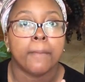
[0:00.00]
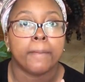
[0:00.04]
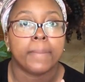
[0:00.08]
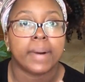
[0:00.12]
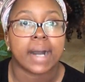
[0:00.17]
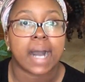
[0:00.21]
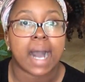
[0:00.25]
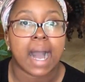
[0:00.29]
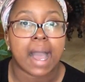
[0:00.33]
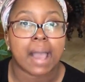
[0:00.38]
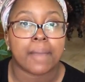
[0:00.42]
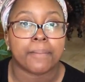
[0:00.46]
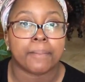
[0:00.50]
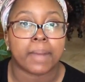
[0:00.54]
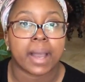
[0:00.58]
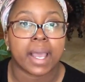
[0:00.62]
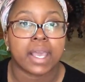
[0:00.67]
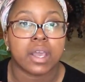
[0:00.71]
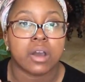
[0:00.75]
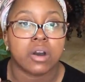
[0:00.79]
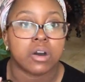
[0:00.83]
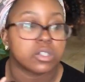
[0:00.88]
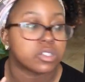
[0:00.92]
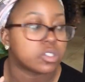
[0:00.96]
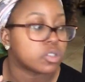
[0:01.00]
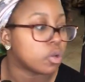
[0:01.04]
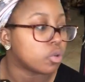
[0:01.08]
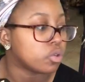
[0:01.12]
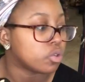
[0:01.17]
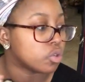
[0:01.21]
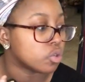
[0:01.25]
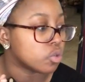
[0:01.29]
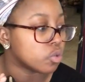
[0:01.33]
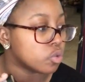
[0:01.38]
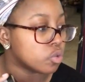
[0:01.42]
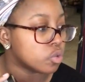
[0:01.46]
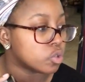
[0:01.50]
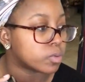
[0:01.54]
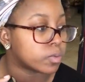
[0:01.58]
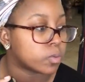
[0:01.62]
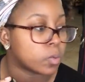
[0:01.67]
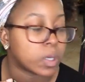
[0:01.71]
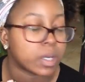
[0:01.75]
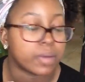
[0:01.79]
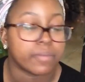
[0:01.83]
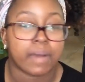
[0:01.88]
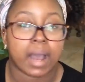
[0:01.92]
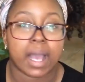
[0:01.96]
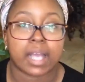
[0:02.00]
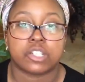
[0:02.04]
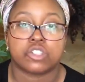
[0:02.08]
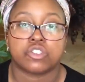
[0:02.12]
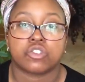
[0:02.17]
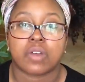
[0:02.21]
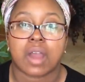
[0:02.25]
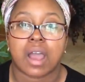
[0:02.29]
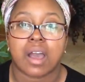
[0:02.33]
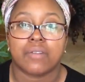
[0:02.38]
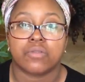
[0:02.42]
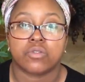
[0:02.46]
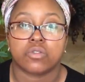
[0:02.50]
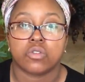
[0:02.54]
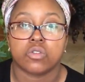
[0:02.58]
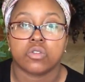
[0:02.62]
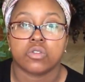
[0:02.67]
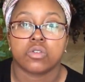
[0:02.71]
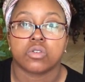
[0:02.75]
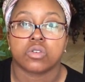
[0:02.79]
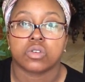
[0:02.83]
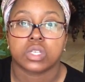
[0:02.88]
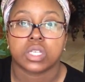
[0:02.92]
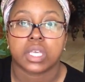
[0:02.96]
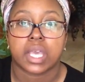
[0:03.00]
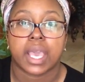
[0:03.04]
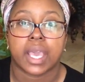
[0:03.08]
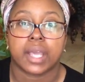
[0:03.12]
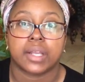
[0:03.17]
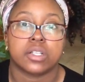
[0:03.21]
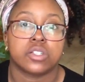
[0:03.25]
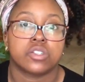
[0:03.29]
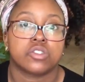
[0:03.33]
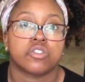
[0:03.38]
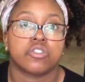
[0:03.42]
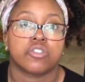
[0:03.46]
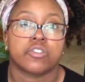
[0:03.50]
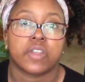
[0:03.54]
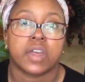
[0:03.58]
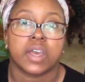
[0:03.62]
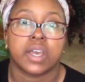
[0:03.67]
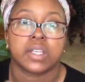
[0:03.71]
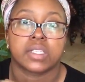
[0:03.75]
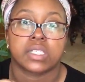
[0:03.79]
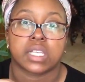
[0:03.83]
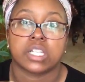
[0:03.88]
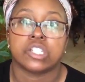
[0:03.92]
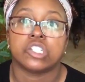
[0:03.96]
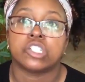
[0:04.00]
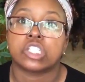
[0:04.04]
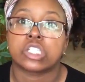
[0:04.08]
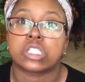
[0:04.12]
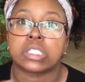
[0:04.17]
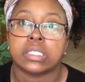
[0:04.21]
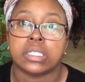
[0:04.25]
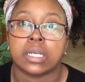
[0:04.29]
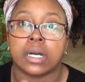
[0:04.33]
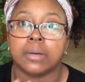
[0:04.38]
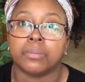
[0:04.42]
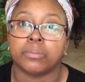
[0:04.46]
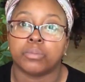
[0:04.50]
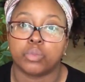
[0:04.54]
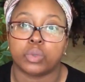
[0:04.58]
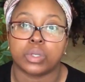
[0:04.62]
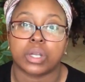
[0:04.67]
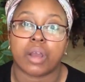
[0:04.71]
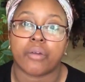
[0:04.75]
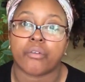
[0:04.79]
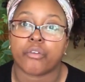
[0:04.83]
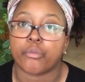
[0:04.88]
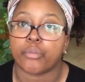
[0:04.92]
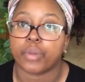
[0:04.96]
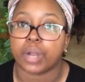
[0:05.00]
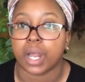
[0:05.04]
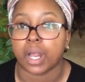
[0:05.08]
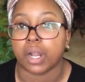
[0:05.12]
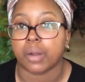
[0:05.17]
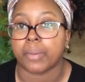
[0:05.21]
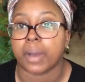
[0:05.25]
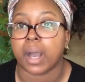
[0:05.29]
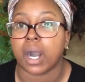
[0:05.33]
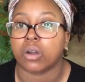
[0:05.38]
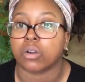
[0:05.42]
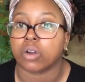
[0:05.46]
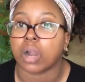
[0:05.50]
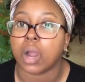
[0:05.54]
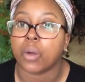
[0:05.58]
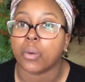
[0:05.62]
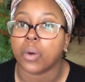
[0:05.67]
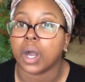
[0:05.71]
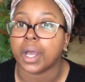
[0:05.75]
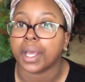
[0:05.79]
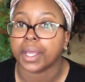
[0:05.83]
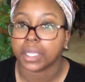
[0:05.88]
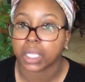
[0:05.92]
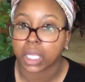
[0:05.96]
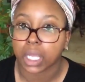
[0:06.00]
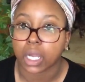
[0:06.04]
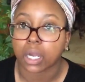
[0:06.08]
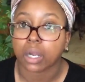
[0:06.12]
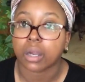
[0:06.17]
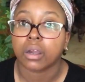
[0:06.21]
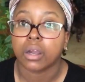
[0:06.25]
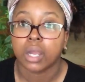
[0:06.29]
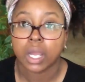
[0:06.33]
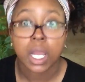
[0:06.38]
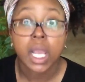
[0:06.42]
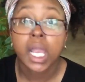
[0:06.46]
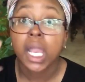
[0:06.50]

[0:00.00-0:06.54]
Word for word: but I might also use one of my travel canister things and just dump whatever banana powder I want in there